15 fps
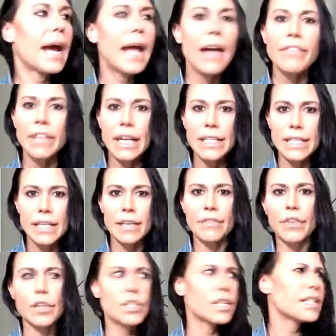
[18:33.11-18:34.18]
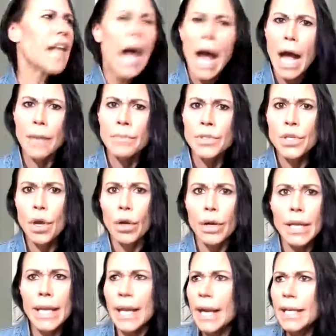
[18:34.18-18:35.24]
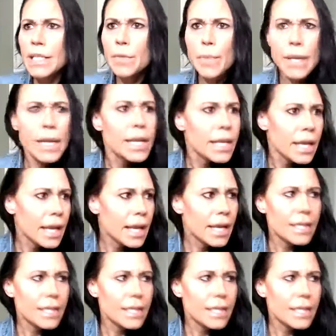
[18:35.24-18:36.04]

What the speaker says: I have an idea versus, I'm sorry, can I speak?